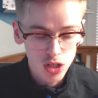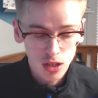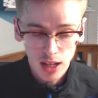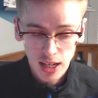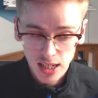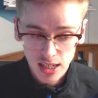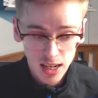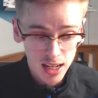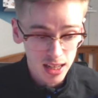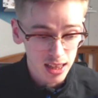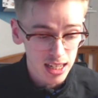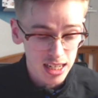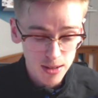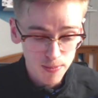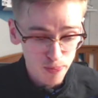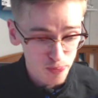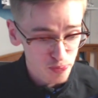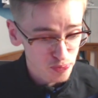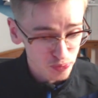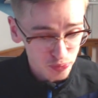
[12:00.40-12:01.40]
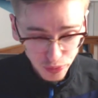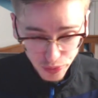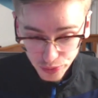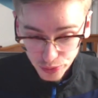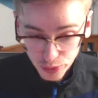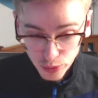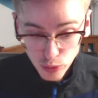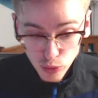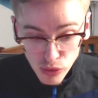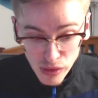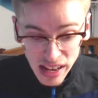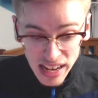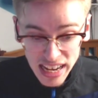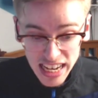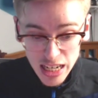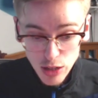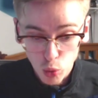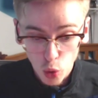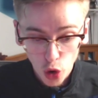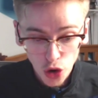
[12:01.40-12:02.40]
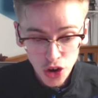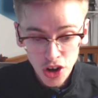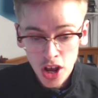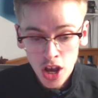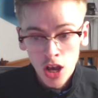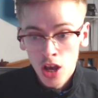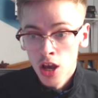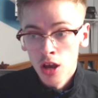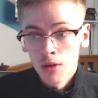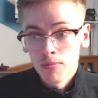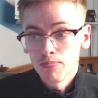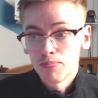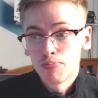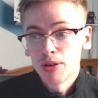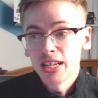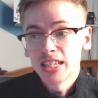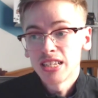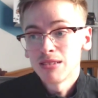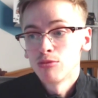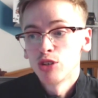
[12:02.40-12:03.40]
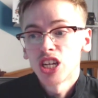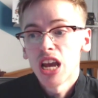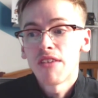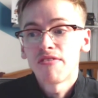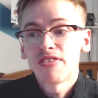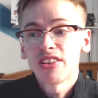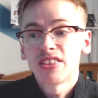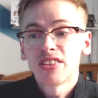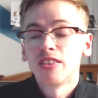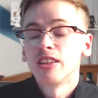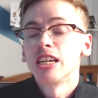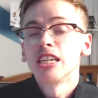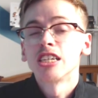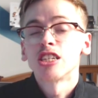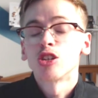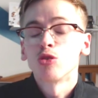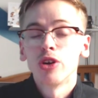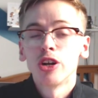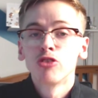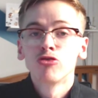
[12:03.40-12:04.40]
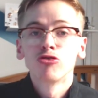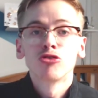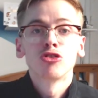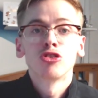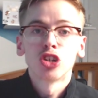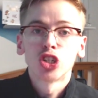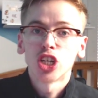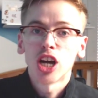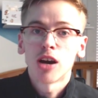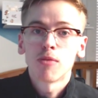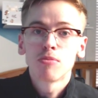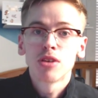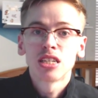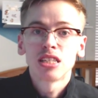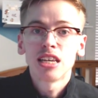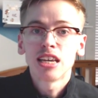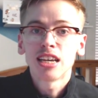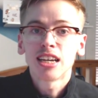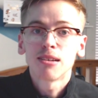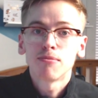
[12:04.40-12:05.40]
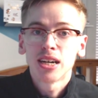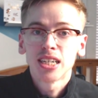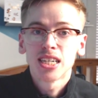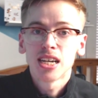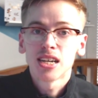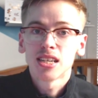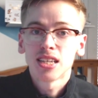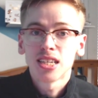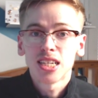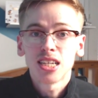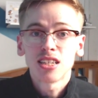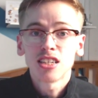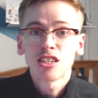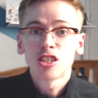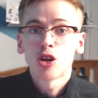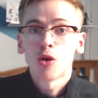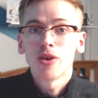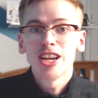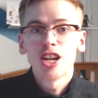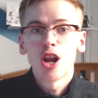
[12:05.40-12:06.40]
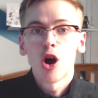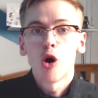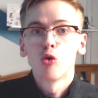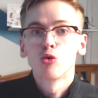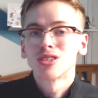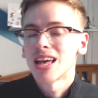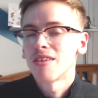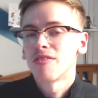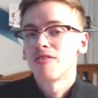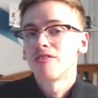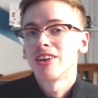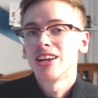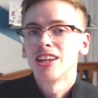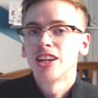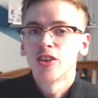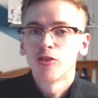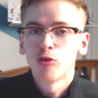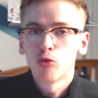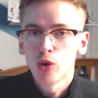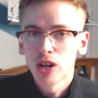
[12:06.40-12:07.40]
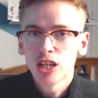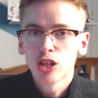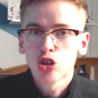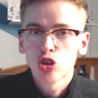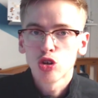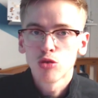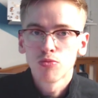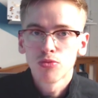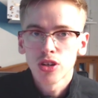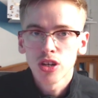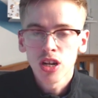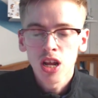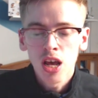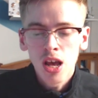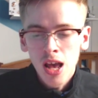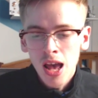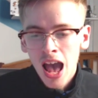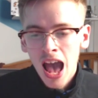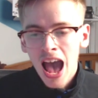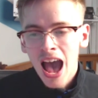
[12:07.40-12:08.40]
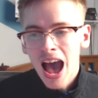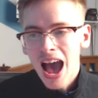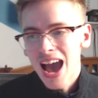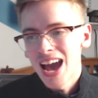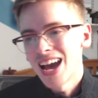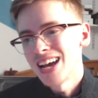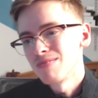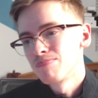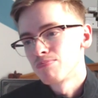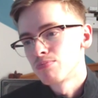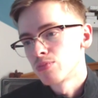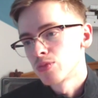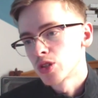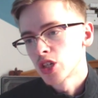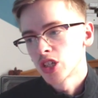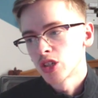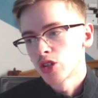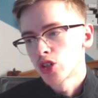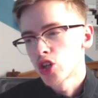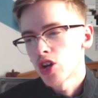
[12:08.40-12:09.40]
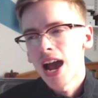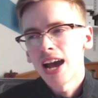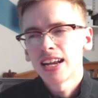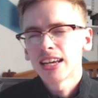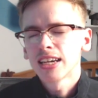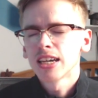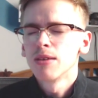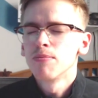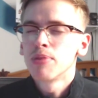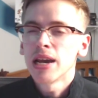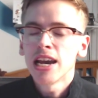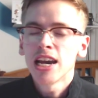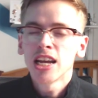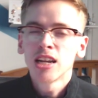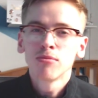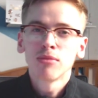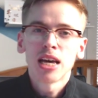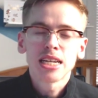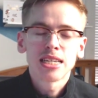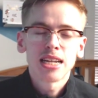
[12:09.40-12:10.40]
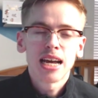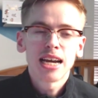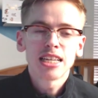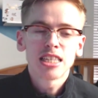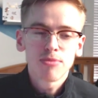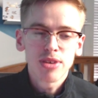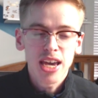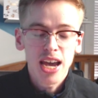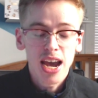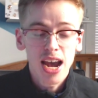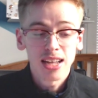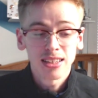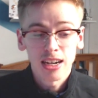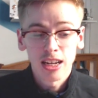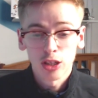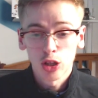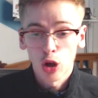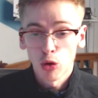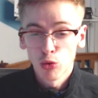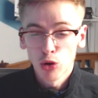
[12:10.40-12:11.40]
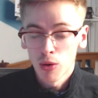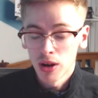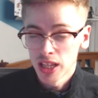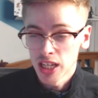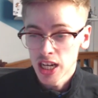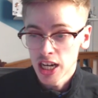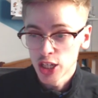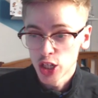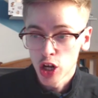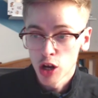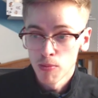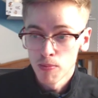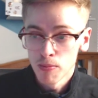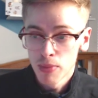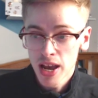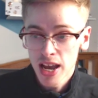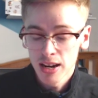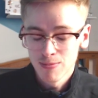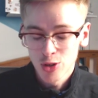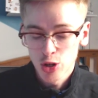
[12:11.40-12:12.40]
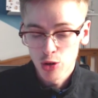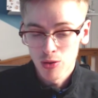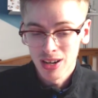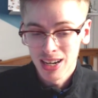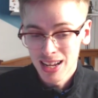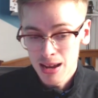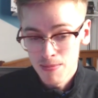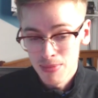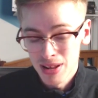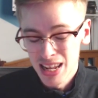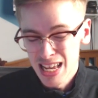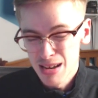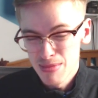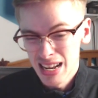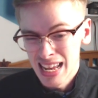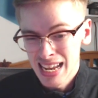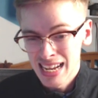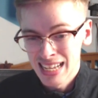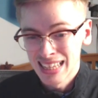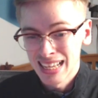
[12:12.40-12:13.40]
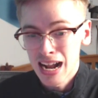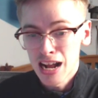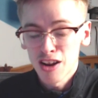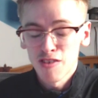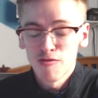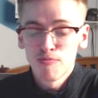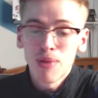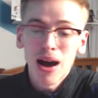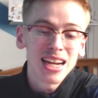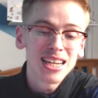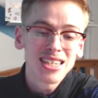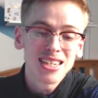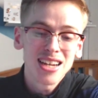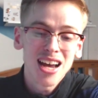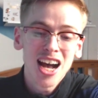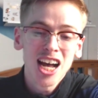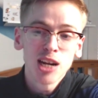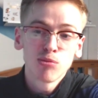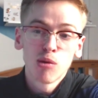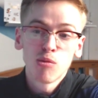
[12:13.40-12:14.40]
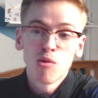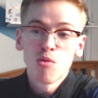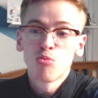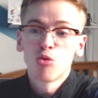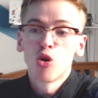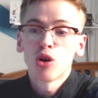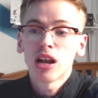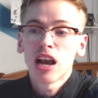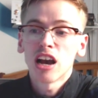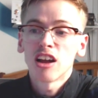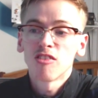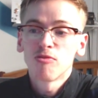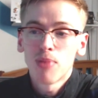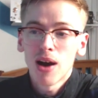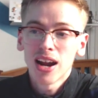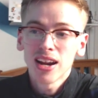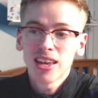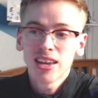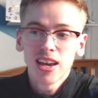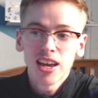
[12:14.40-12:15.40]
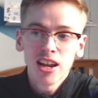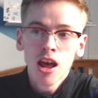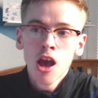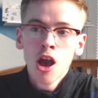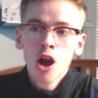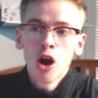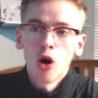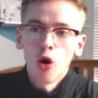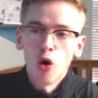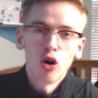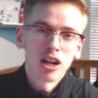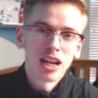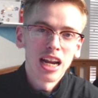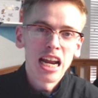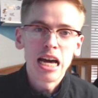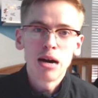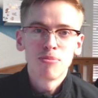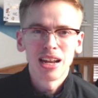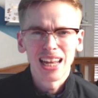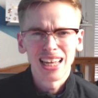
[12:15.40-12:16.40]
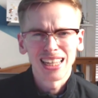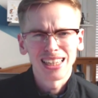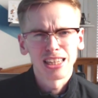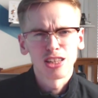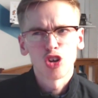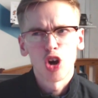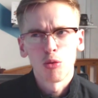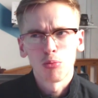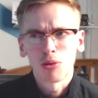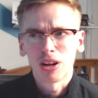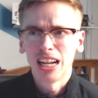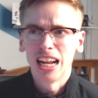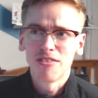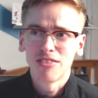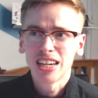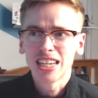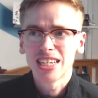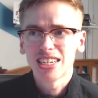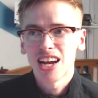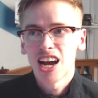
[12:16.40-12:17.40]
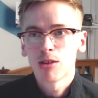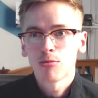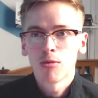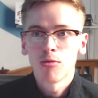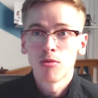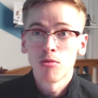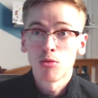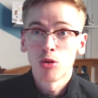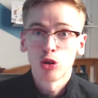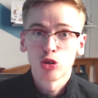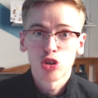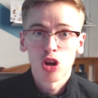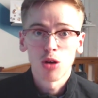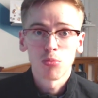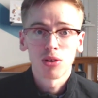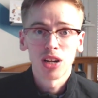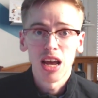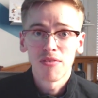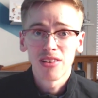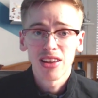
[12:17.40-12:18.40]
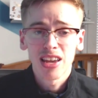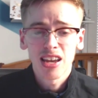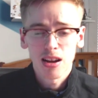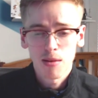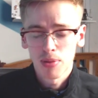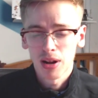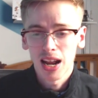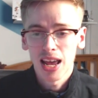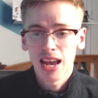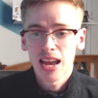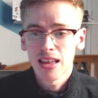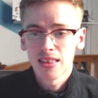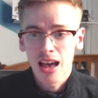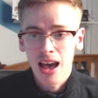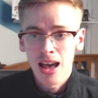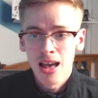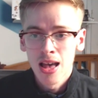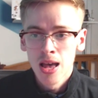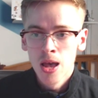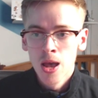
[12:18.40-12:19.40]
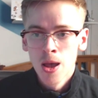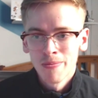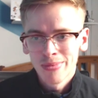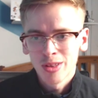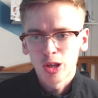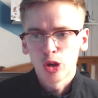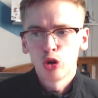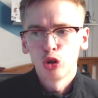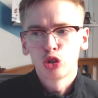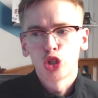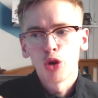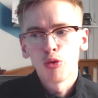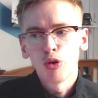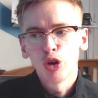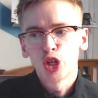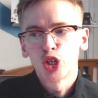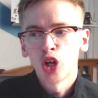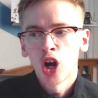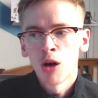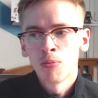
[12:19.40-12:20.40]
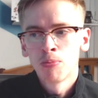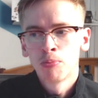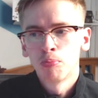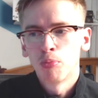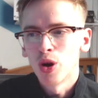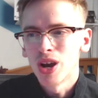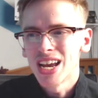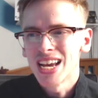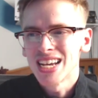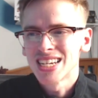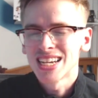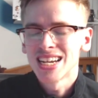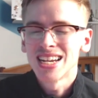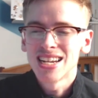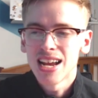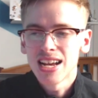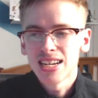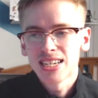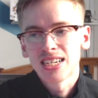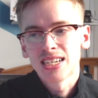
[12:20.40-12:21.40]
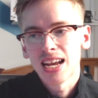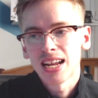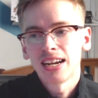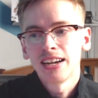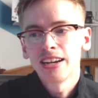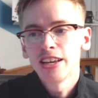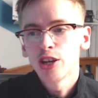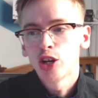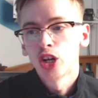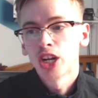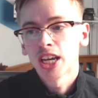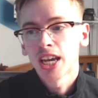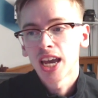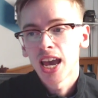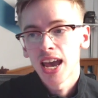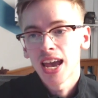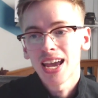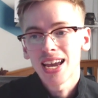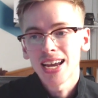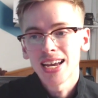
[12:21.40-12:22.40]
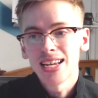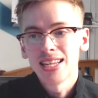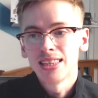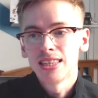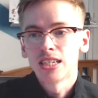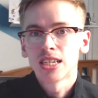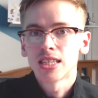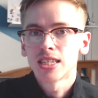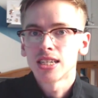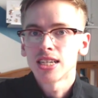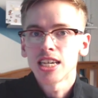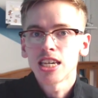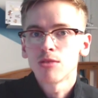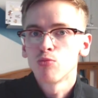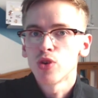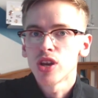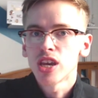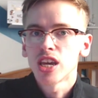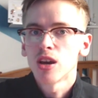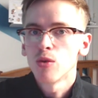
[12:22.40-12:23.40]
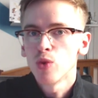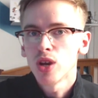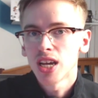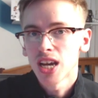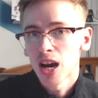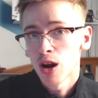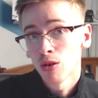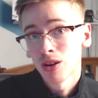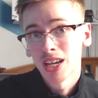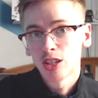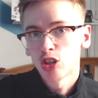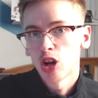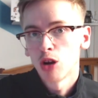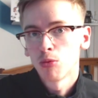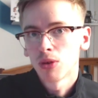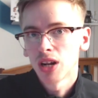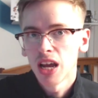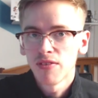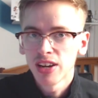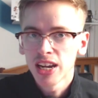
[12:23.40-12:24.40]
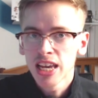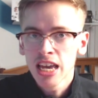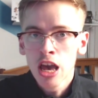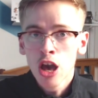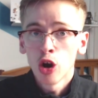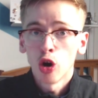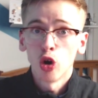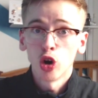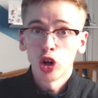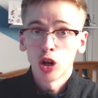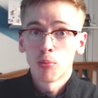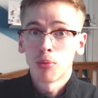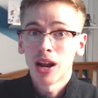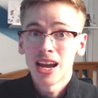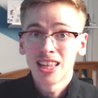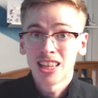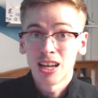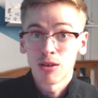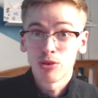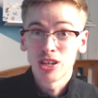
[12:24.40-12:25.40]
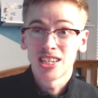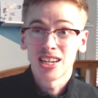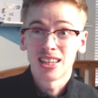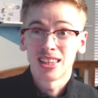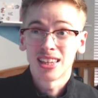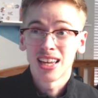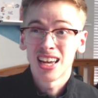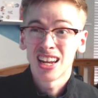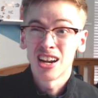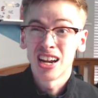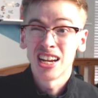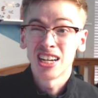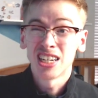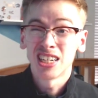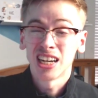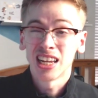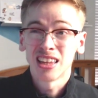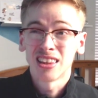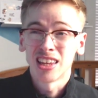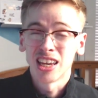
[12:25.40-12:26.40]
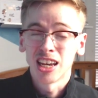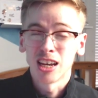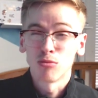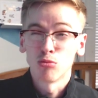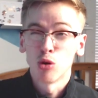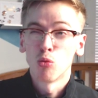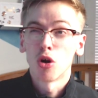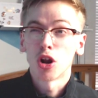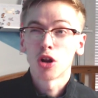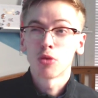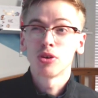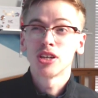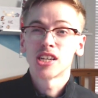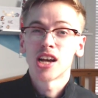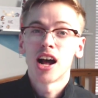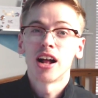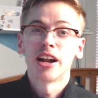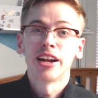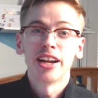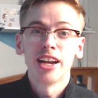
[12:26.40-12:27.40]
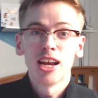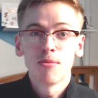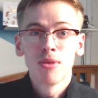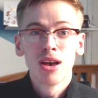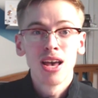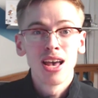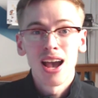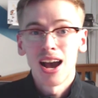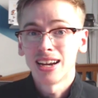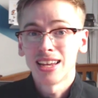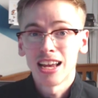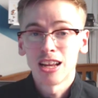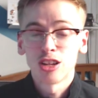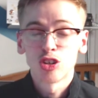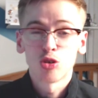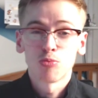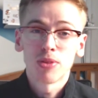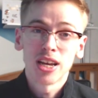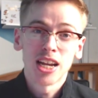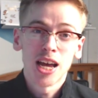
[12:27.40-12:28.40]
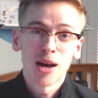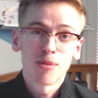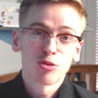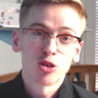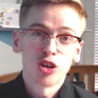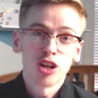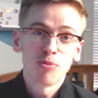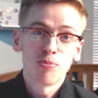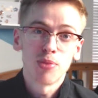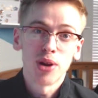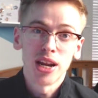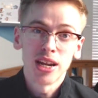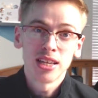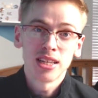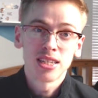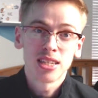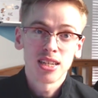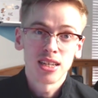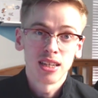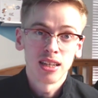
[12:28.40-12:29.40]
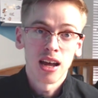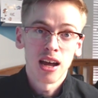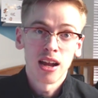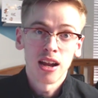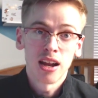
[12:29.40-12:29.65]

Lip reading: Like I said, listen, he's won pretty much everything there is to win other than the Champions League at Manchester City, so he knows that feeling of winning something. I'm trying to compare him last night in my head, and I don't know whether I should compare him to a little bit like the Gareth Barry signing when we brought Gareth Barry in, or a little bit like the Tom Cleverley signing when we brought Tom Cleverley in, a player that could do a job but isn't necessarily going to get in this team week in, week out like Tom Cleverley, or a player that we sit there initially and think, well, what are we signing him, and he ends up being absolutely brilliant and